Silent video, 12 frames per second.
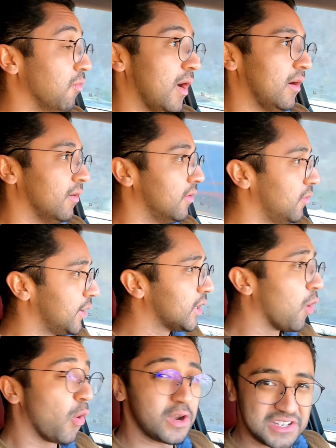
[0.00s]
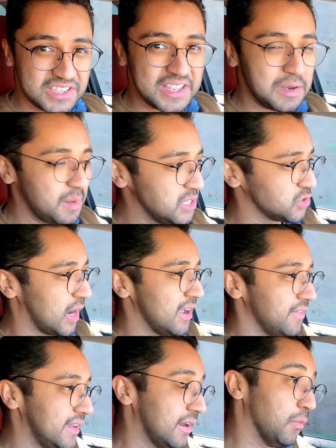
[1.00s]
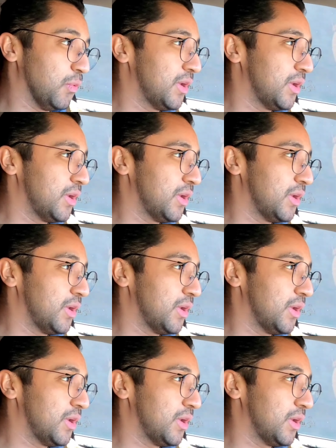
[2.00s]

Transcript: Wow, what a gorgeous day to be driving,